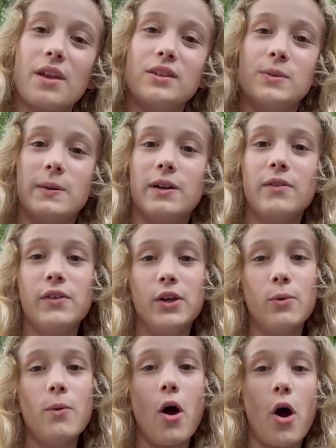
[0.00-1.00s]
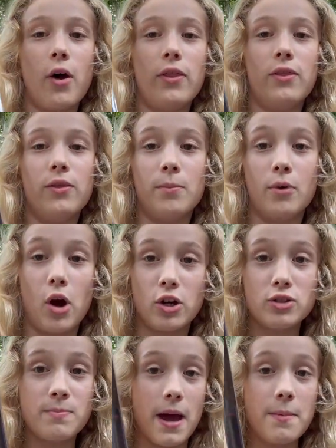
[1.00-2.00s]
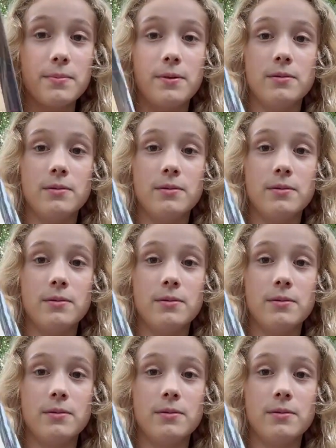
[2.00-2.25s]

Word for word: doing our review on the Marauders map.